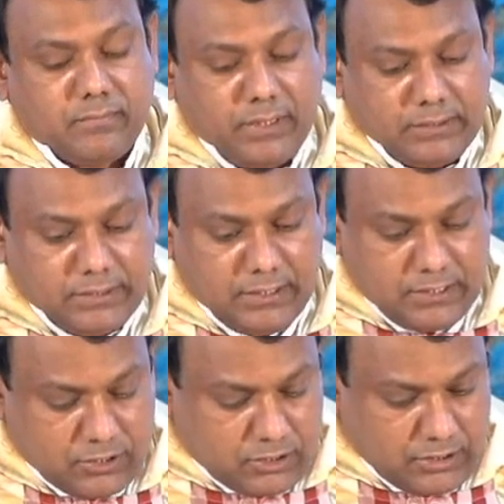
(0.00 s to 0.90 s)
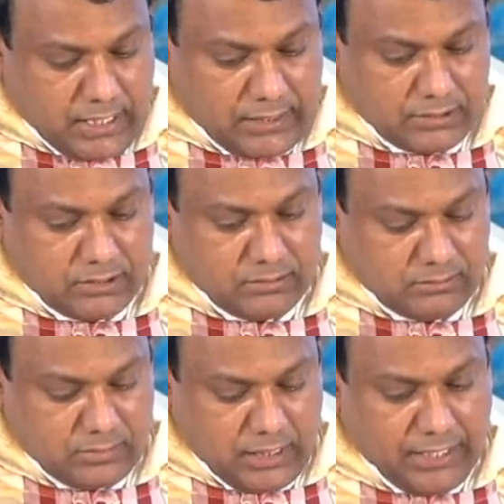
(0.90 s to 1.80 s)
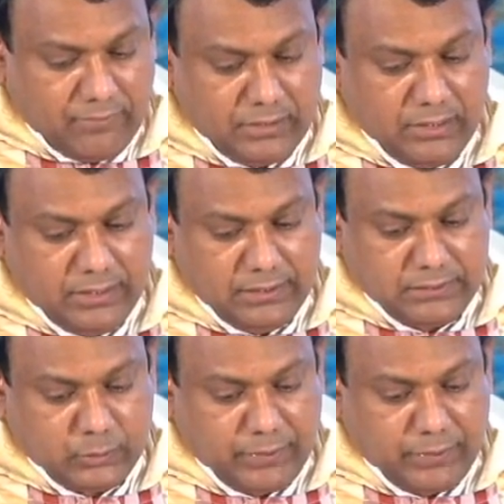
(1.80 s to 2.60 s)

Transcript: Mary is that heavenly